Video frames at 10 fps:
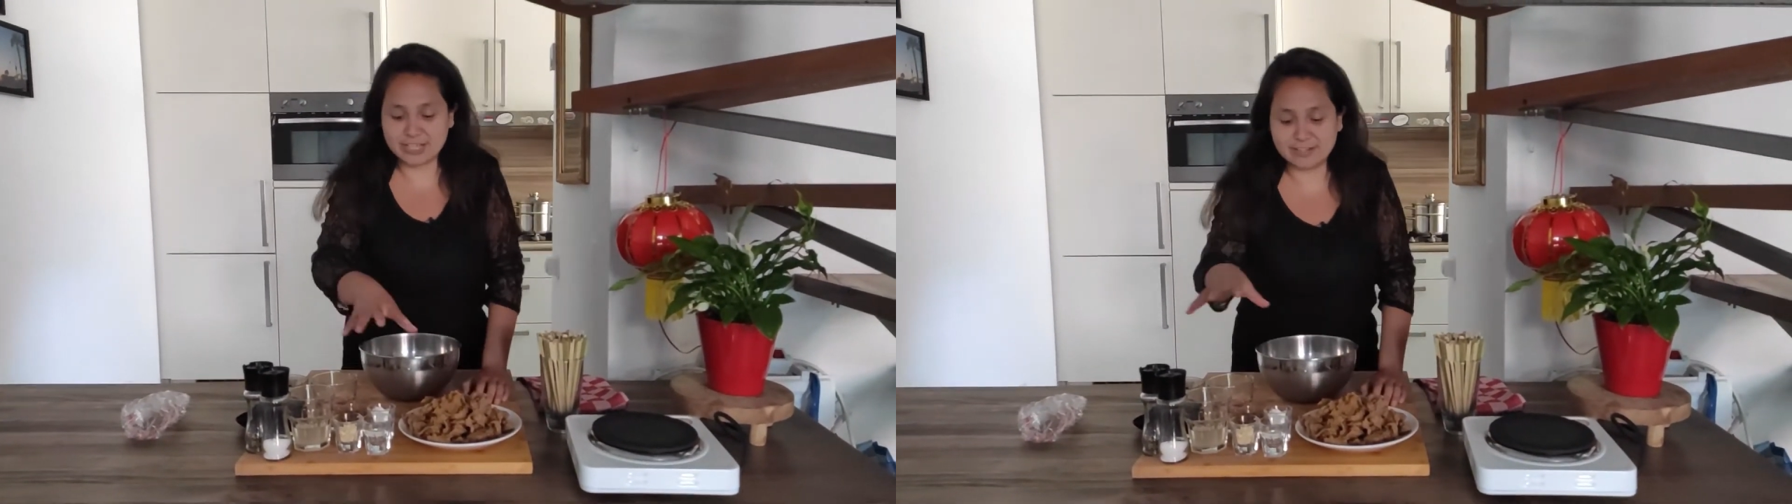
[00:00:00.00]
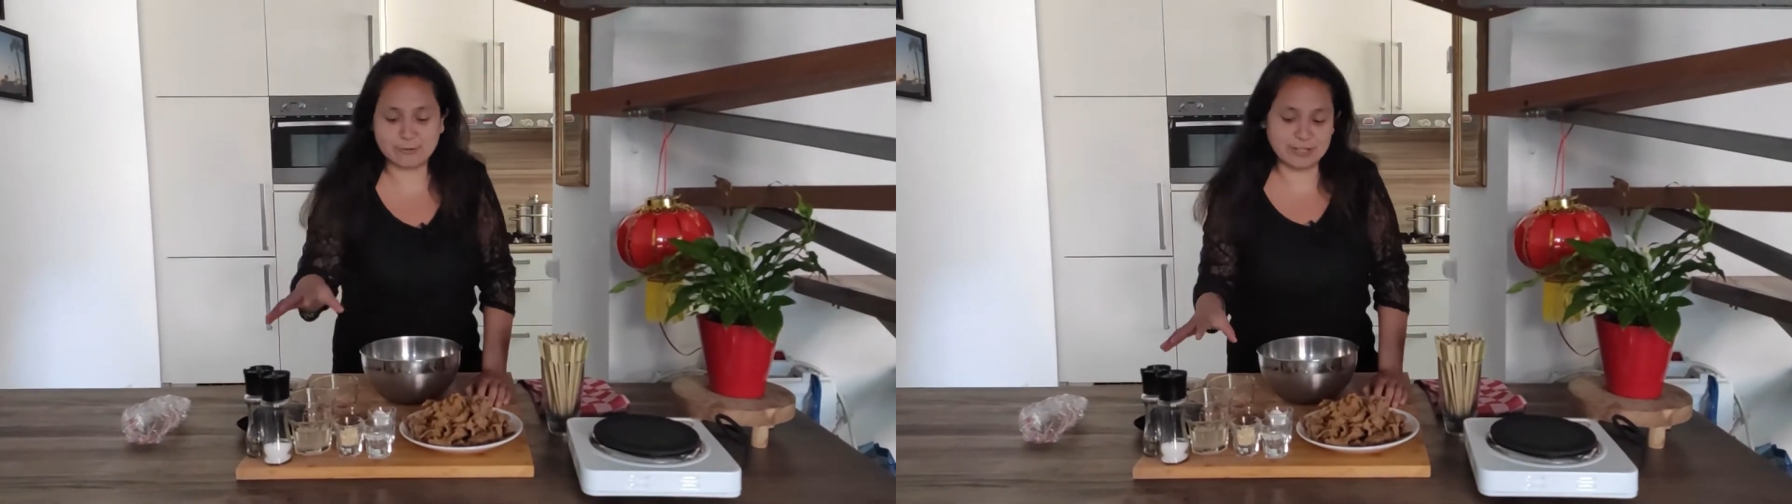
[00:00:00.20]

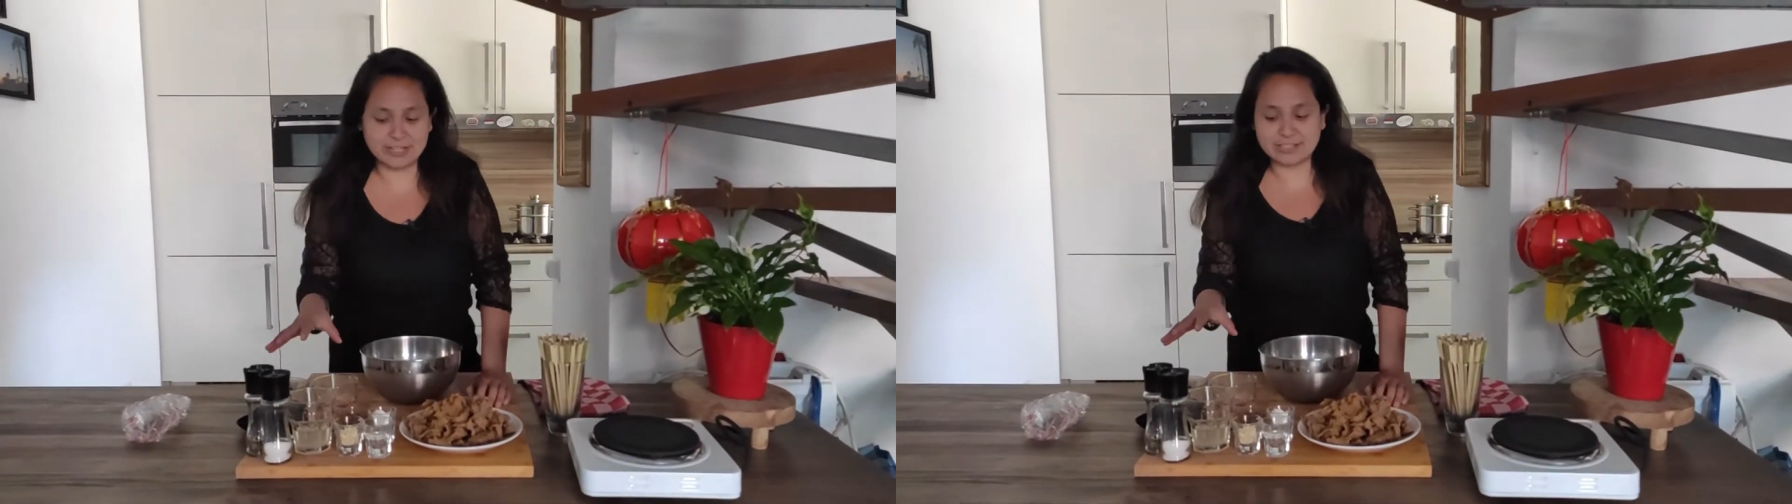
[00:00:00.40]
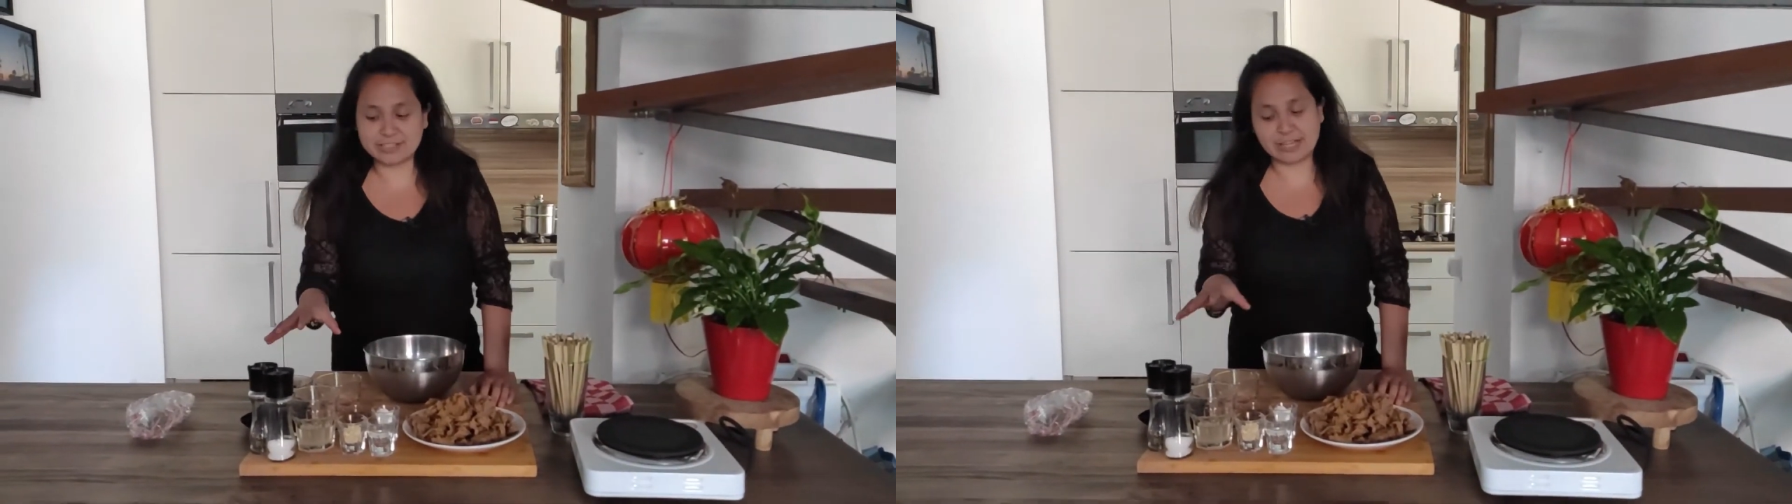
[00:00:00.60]

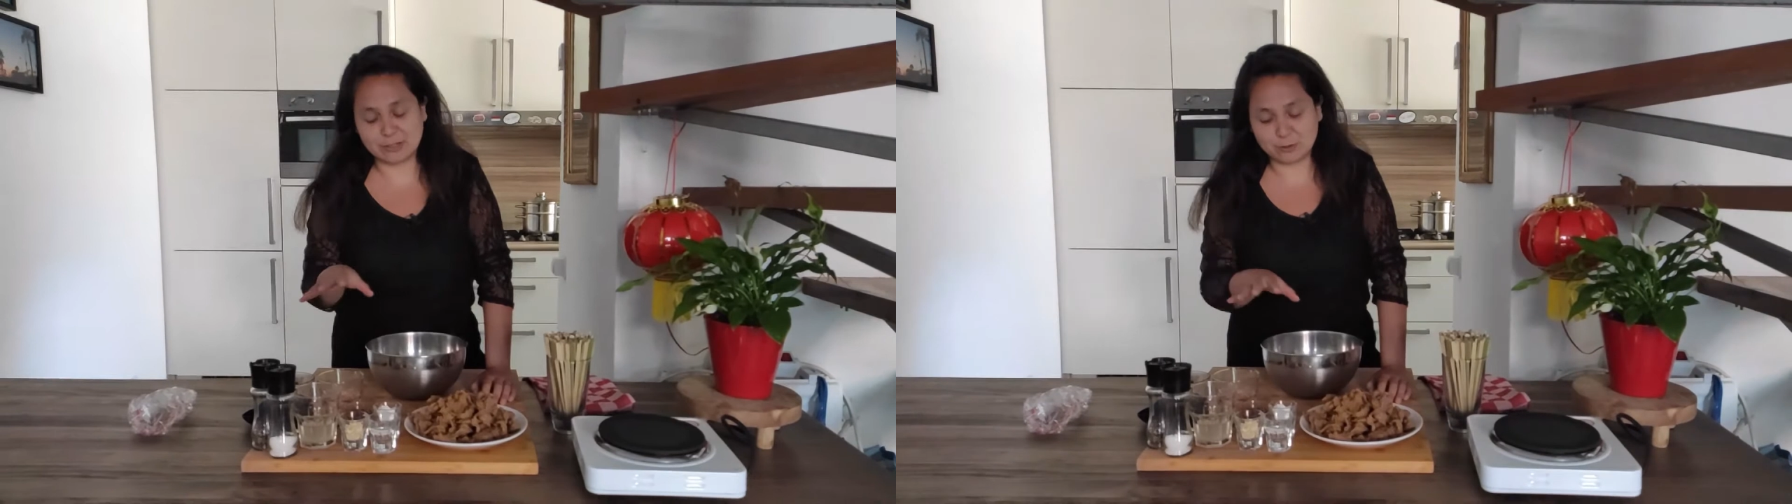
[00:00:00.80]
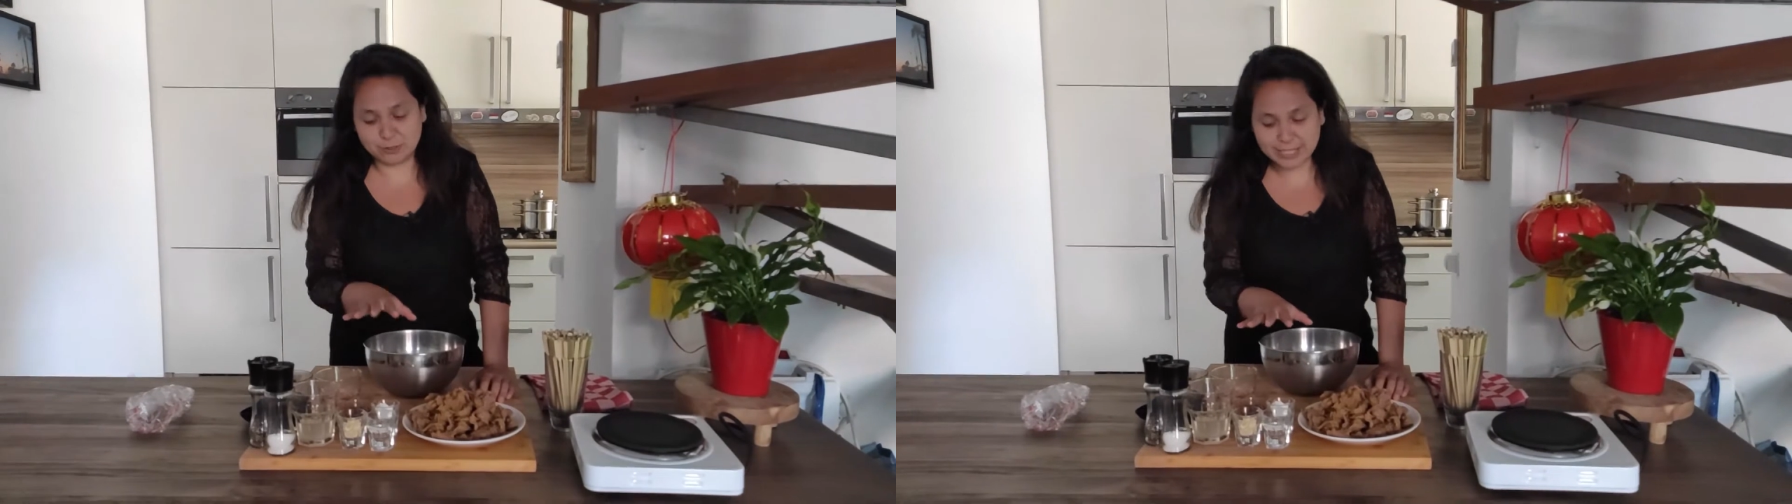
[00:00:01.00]
ingredients that
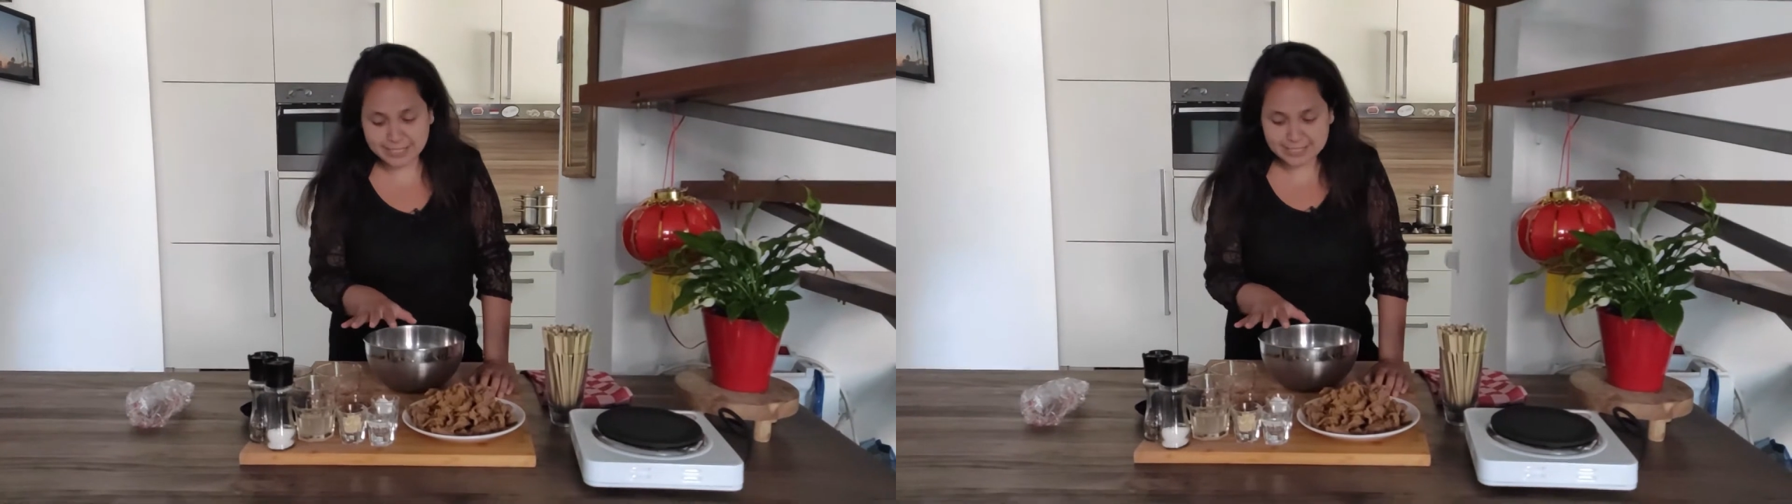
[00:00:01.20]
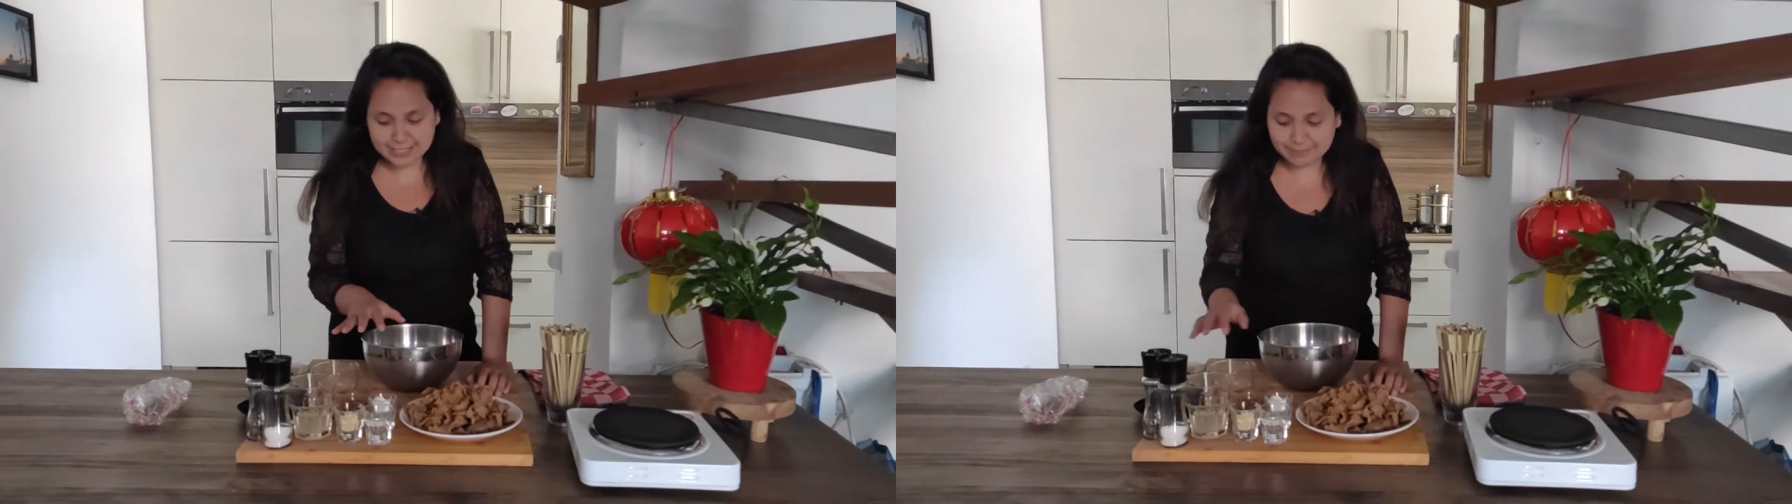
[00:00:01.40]
you'll
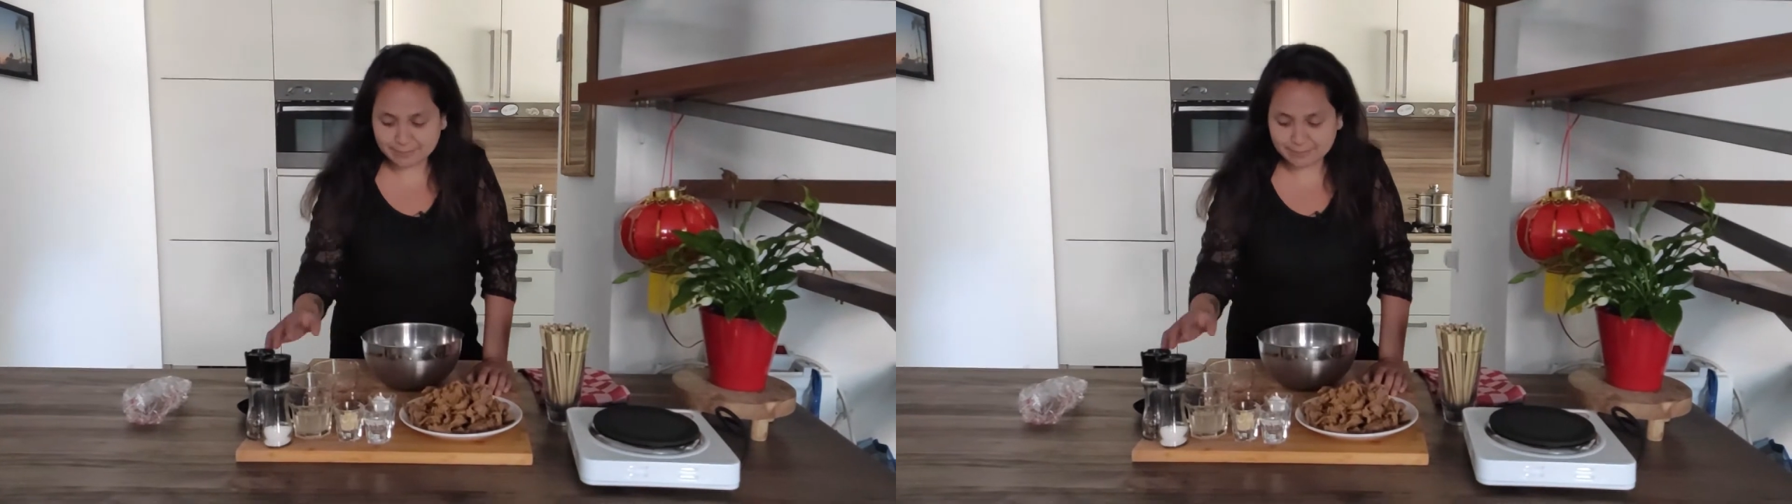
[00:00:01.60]
need.